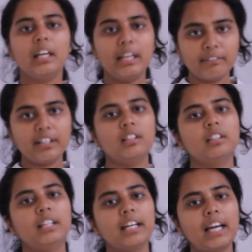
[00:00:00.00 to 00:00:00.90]
Even
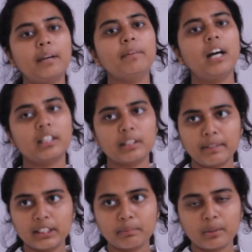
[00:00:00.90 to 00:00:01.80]
there can be
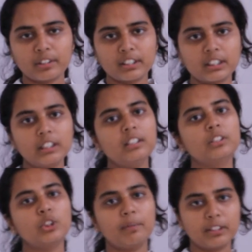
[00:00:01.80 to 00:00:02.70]
arithmetic progression,
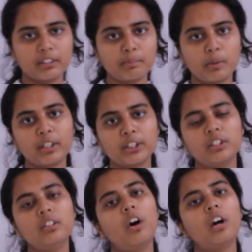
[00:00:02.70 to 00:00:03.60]
geometric
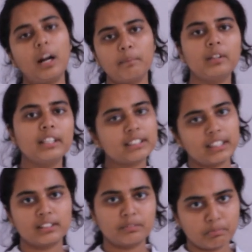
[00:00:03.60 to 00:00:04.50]
progression or harmonious
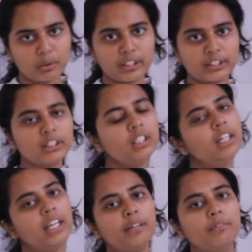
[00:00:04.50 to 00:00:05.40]
progression
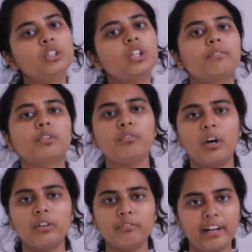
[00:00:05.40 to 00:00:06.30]
in which you have to
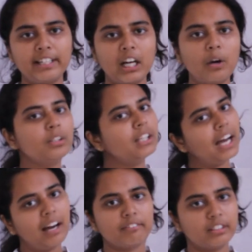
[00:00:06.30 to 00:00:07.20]
find out the
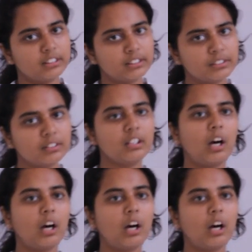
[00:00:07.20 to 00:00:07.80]
averages.